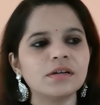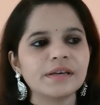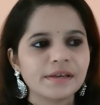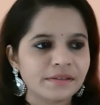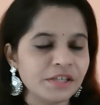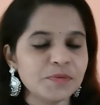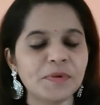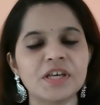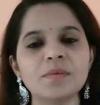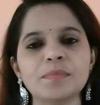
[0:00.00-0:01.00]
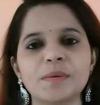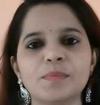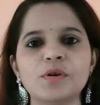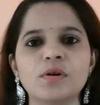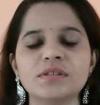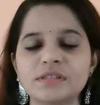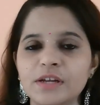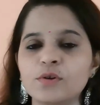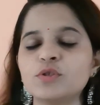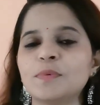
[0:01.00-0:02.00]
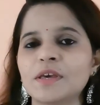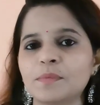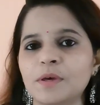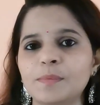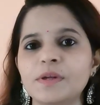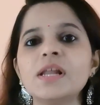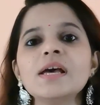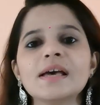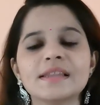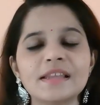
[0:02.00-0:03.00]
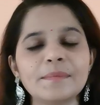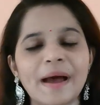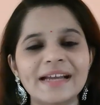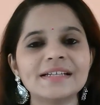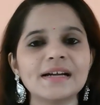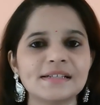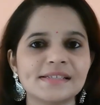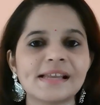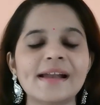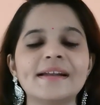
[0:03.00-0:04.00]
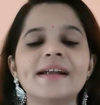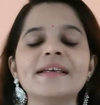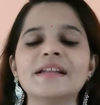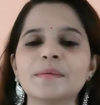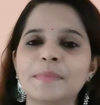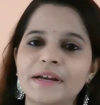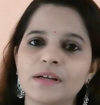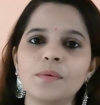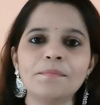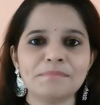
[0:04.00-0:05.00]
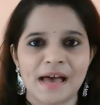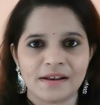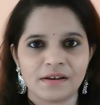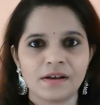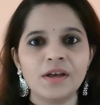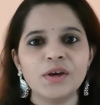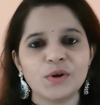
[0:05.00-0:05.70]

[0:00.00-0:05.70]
the Hindi speaking people or the Telugu speaking people, they might understand it in a better manner.